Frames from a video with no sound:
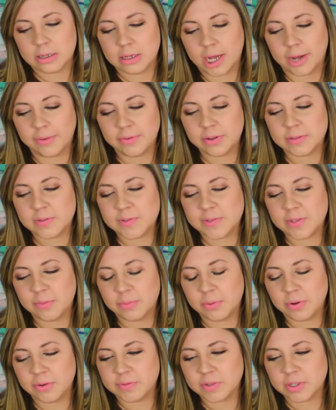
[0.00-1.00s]
Having a
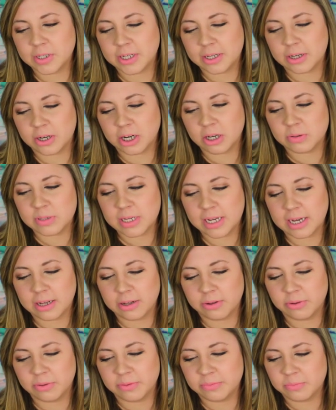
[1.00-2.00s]
sleepover at a
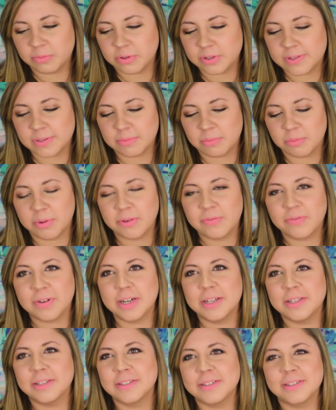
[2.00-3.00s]
hotel with some of my
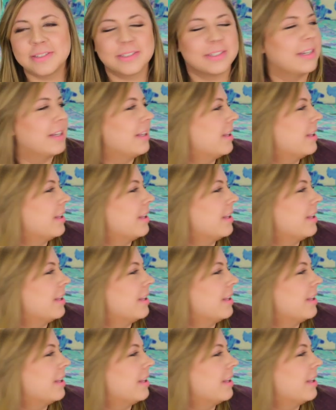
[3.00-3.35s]
friends.